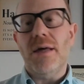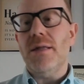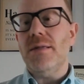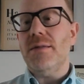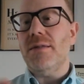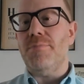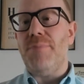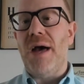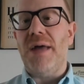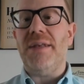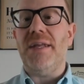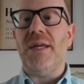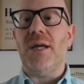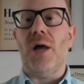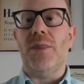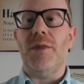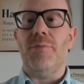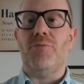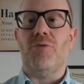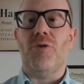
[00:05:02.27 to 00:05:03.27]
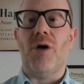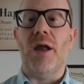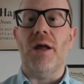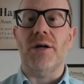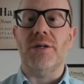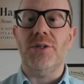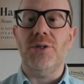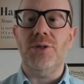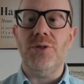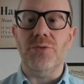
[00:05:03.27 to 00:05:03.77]
depending on the
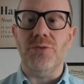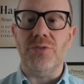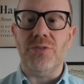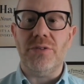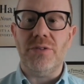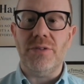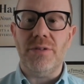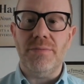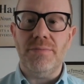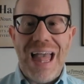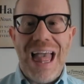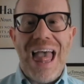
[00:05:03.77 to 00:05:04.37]
product used.